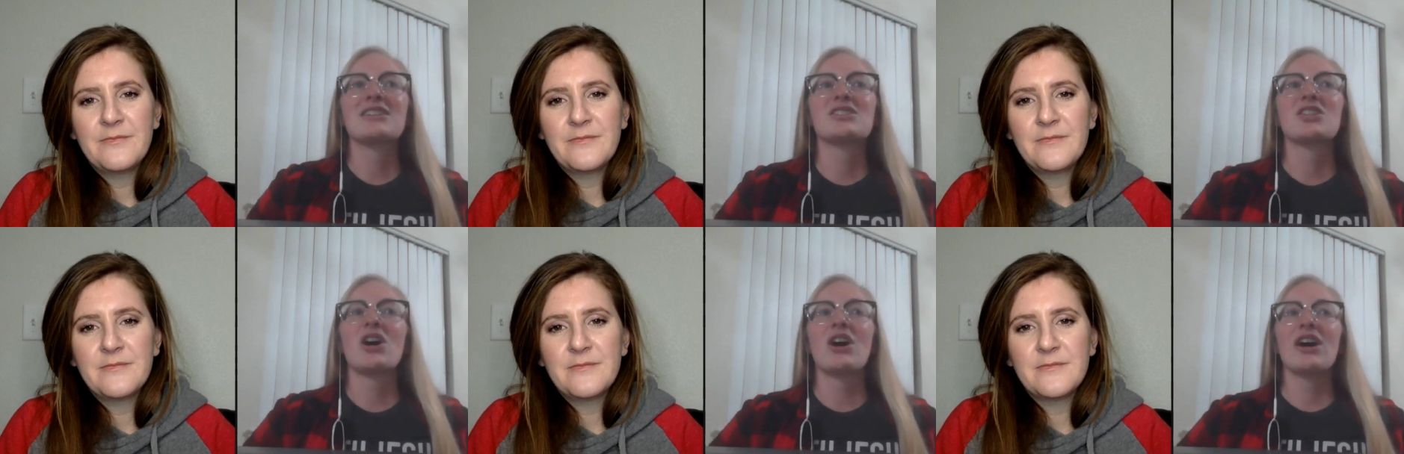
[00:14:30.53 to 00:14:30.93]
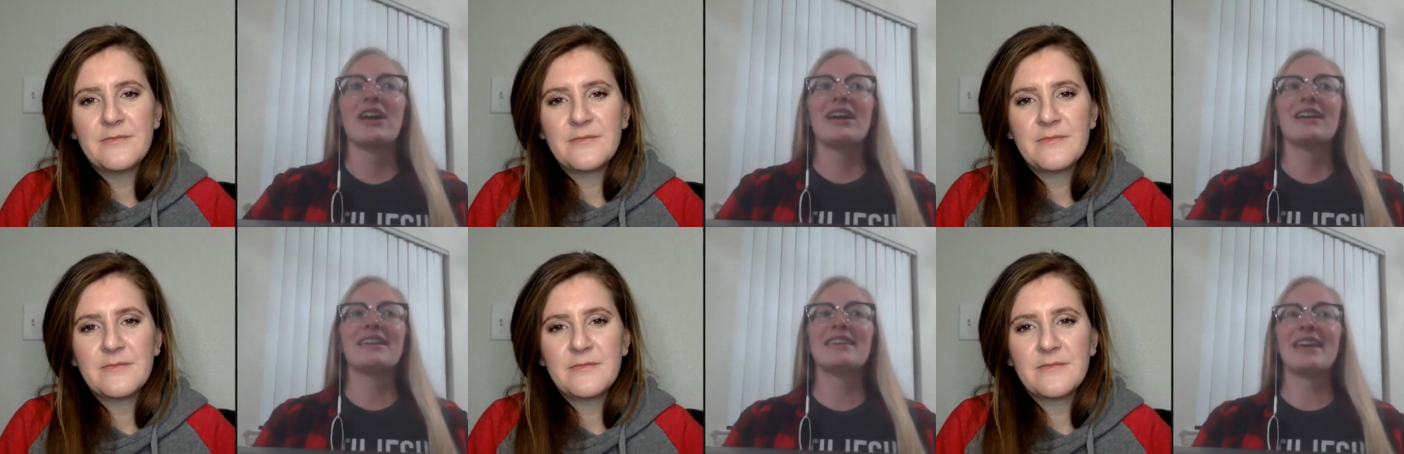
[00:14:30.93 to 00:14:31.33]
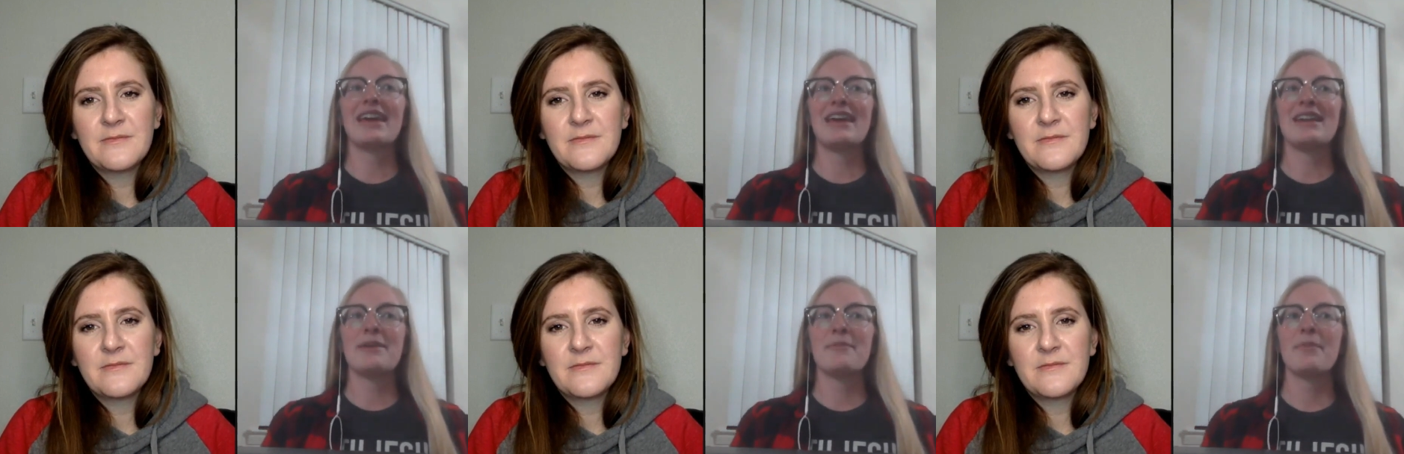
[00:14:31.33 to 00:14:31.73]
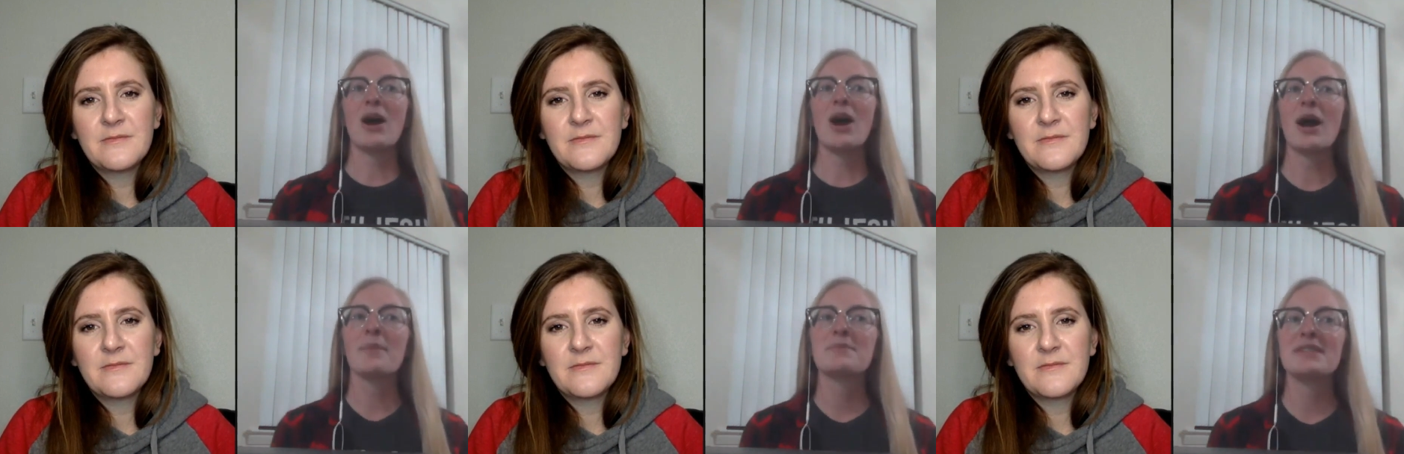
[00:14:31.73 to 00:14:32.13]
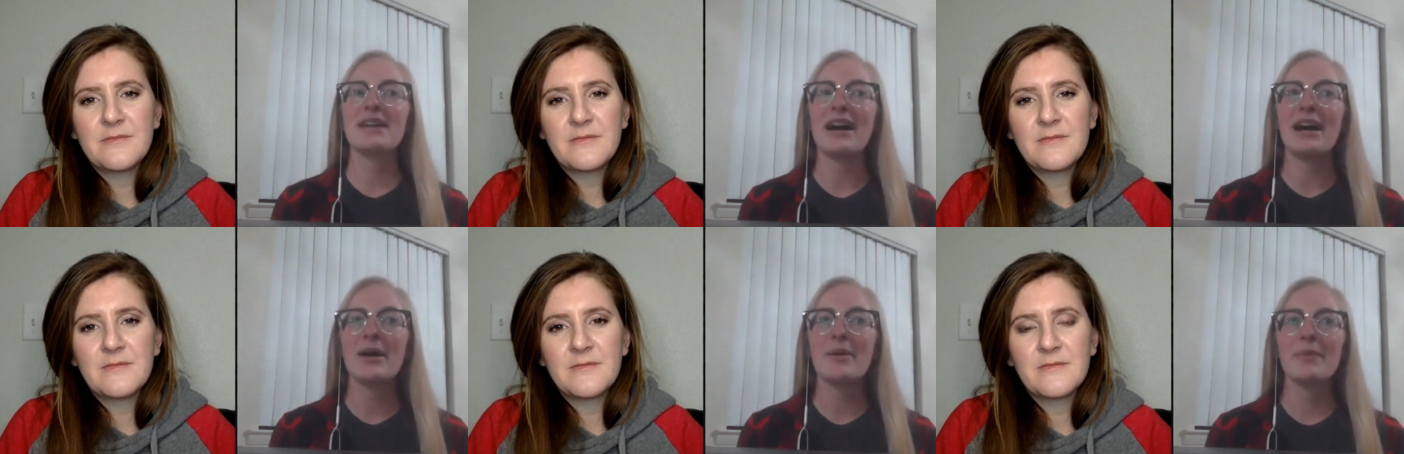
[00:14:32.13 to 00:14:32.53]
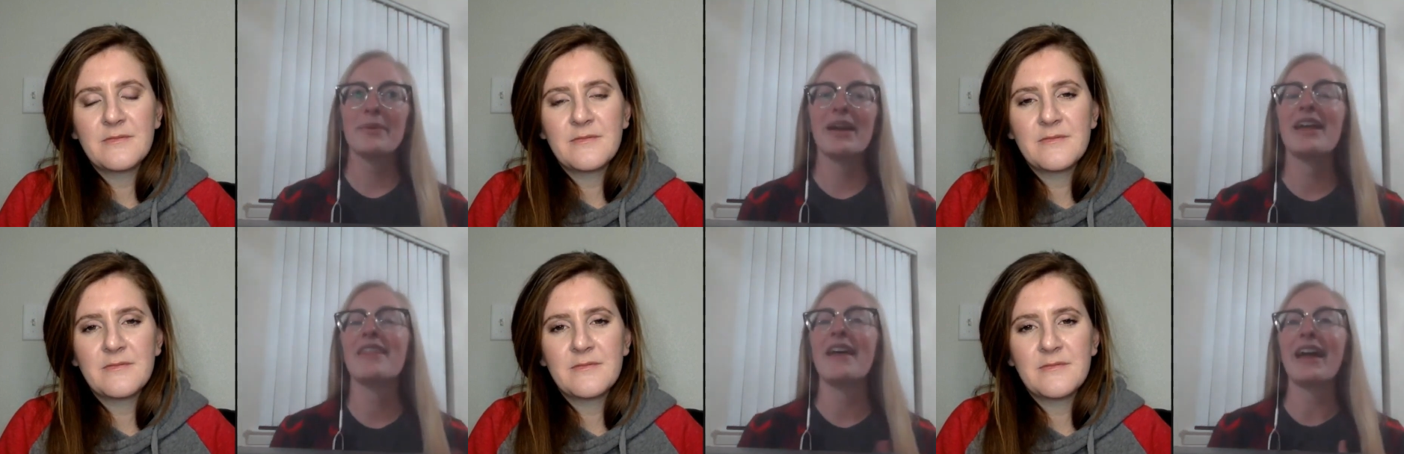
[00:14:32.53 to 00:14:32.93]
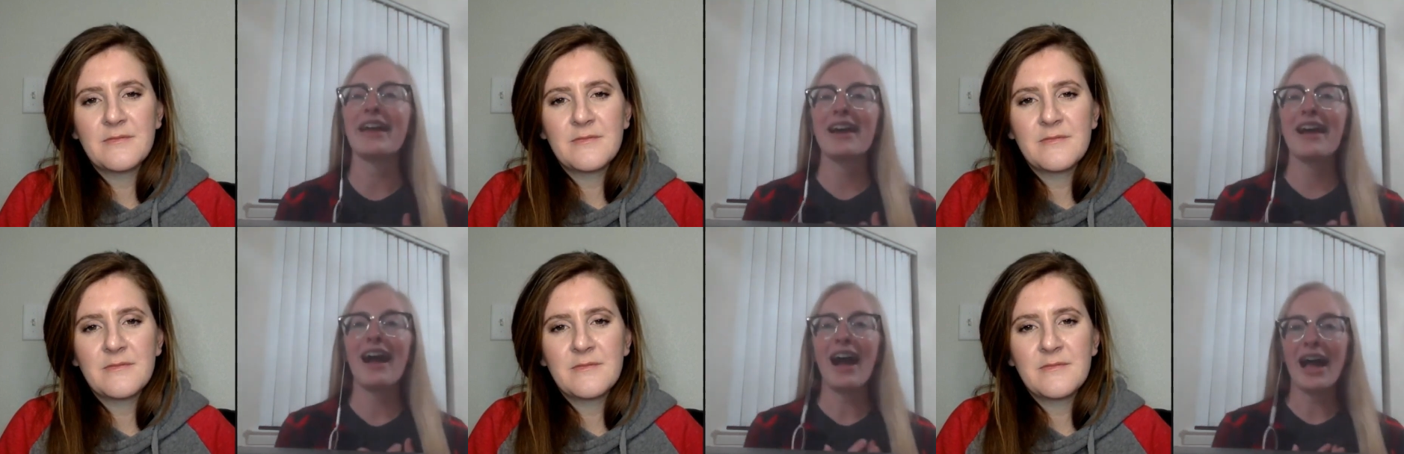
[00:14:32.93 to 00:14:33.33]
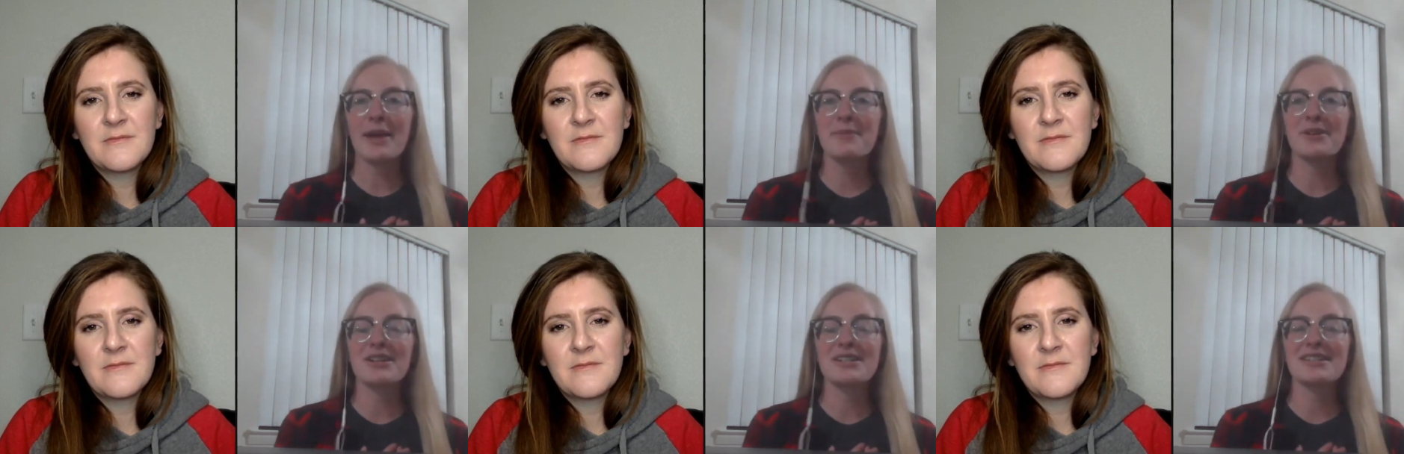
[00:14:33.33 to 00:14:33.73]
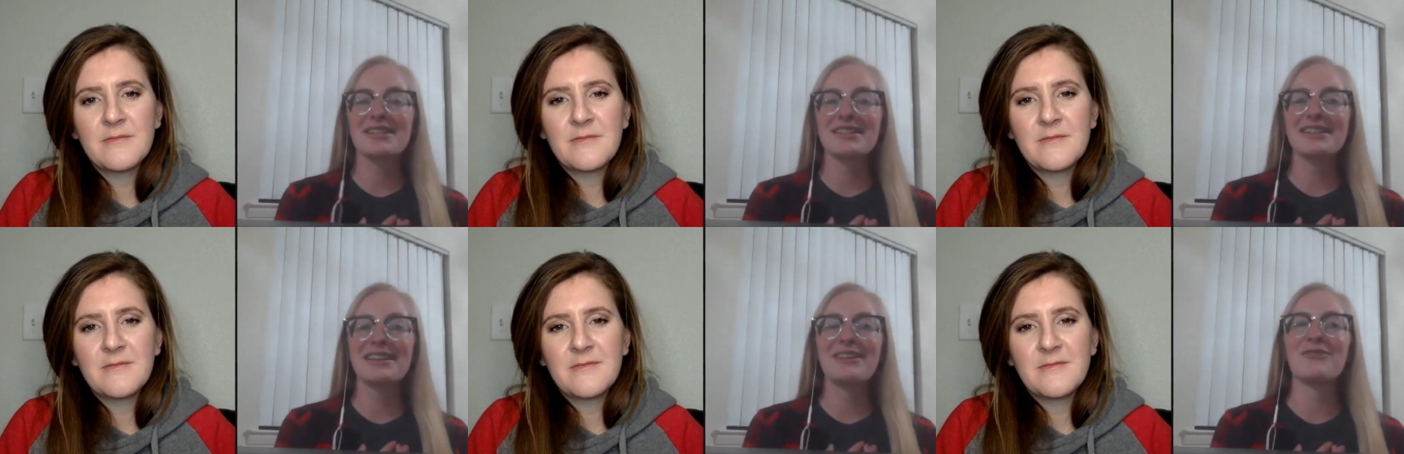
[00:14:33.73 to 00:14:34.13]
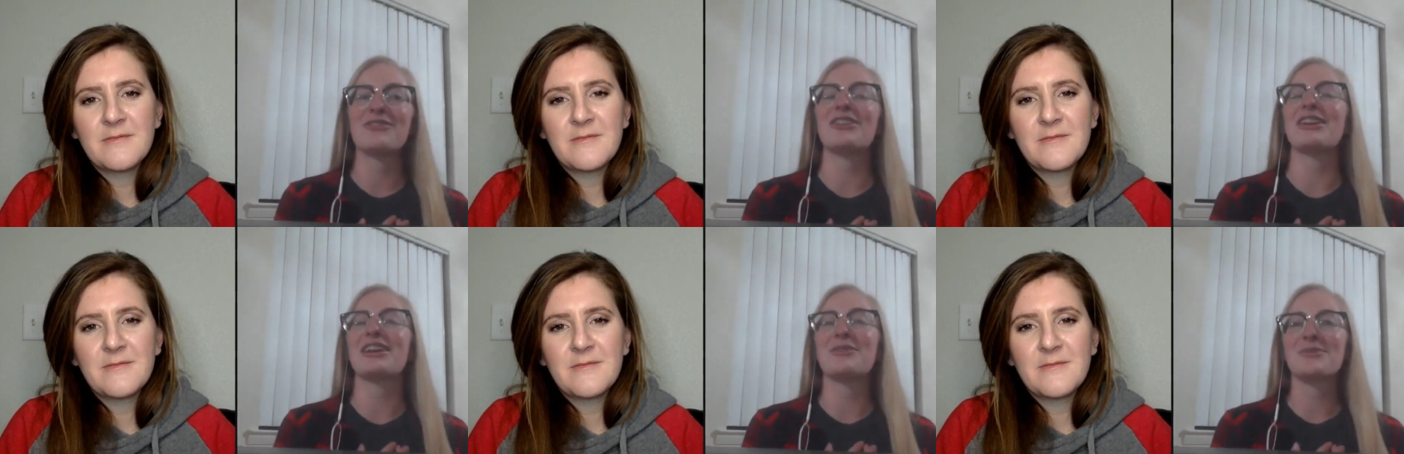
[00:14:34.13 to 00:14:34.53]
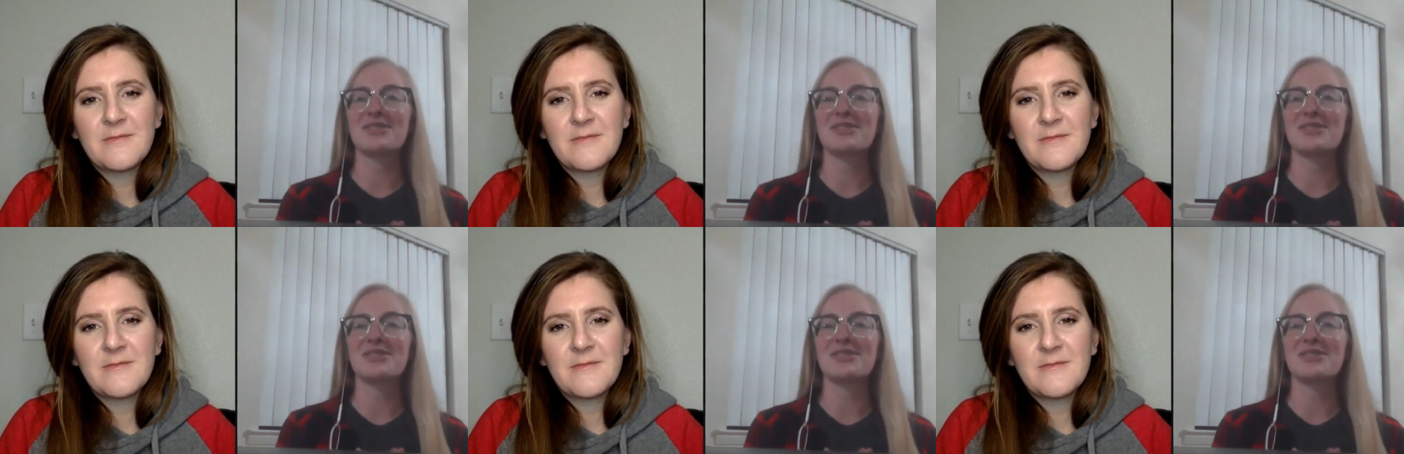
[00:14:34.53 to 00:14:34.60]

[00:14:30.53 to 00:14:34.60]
Speaker 1: I saw it again, it popped up, and like, I personally feel like